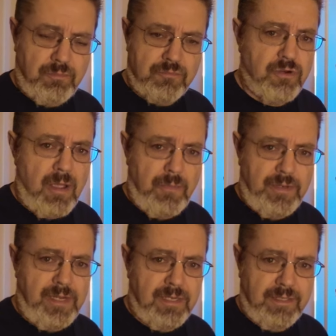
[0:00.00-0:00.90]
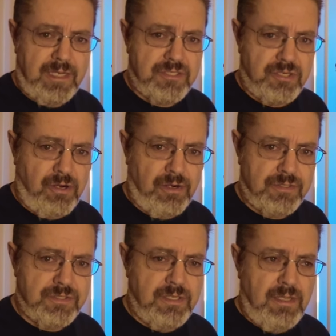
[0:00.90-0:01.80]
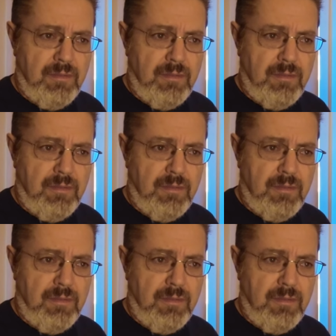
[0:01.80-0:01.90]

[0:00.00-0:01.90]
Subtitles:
drop it in and let it charge,